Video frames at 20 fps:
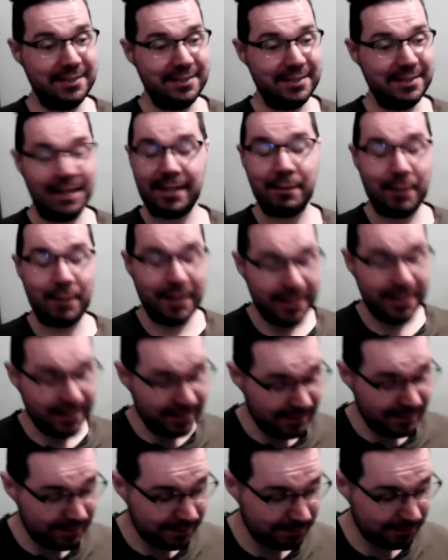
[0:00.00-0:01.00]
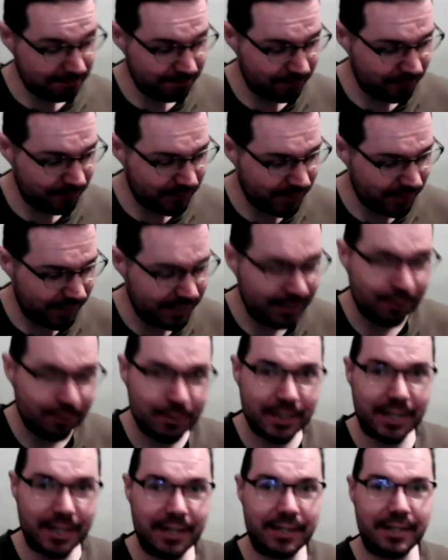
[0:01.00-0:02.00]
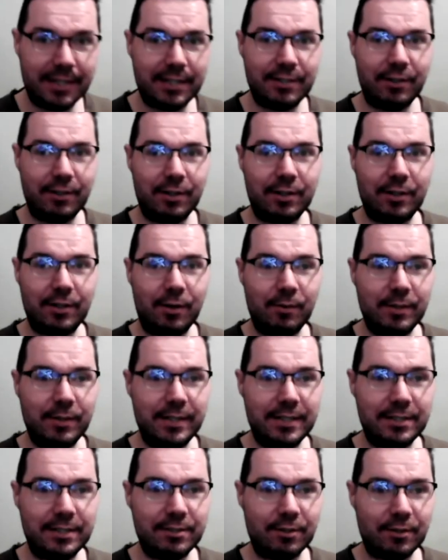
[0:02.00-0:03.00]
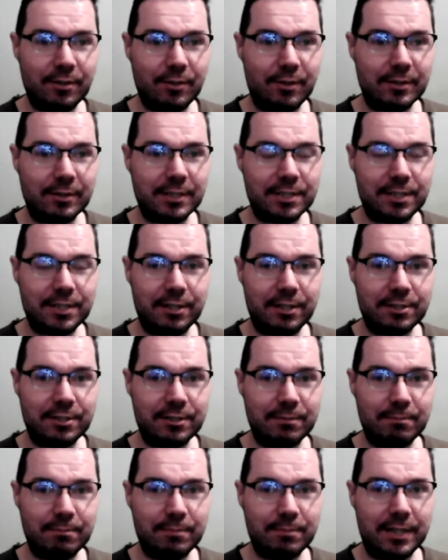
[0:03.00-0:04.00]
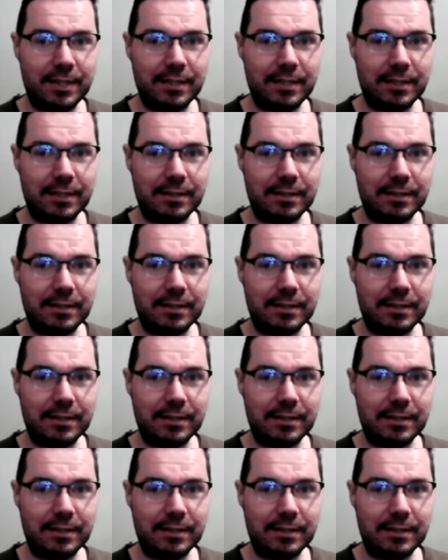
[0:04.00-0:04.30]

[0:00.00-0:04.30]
Anyway, I know we're kind of like going into a long discussion, but